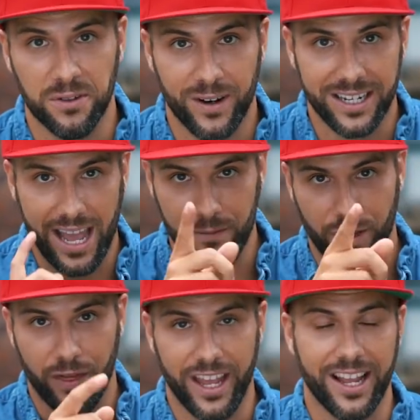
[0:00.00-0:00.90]
You find
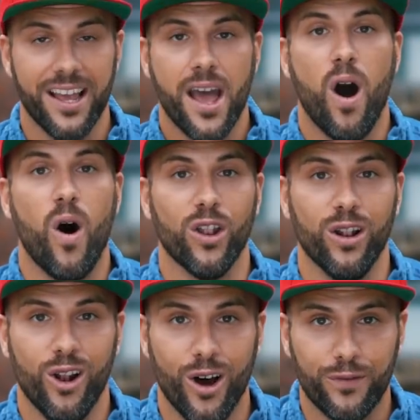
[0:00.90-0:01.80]
everything on
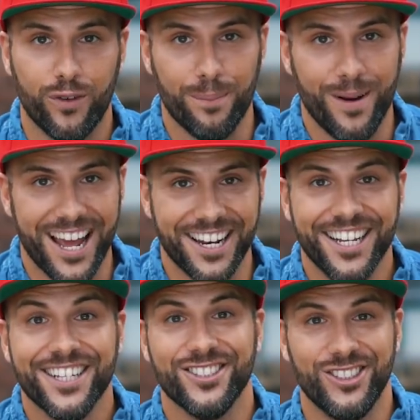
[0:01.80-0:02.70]

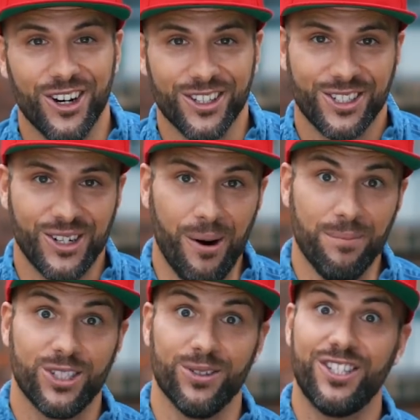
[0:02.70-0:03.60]

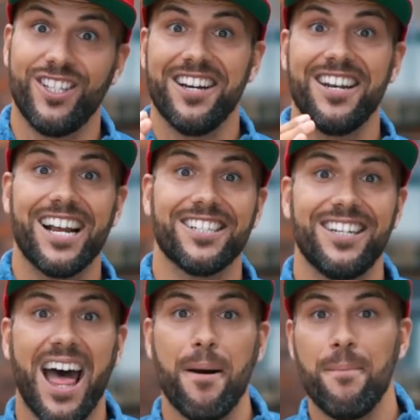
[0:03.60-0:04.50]
learnfromben.com. So see you
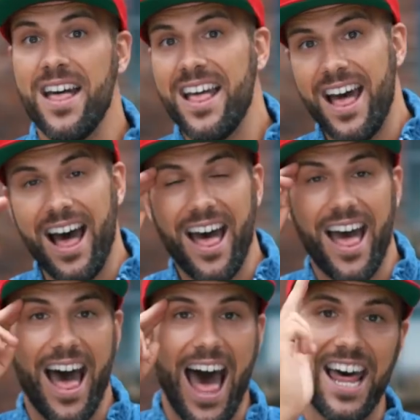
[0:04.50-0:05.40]
next time.
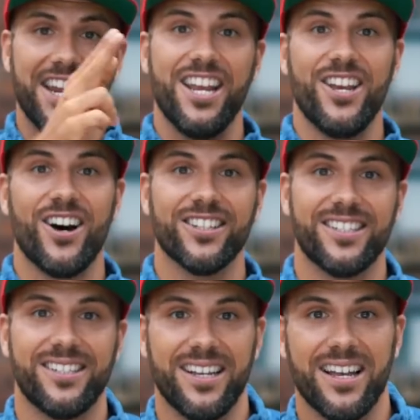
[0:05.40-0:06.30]

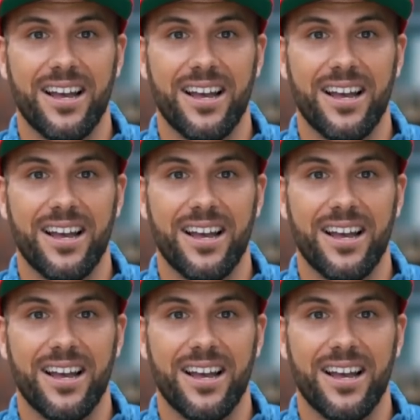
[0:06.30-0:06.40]
Adios,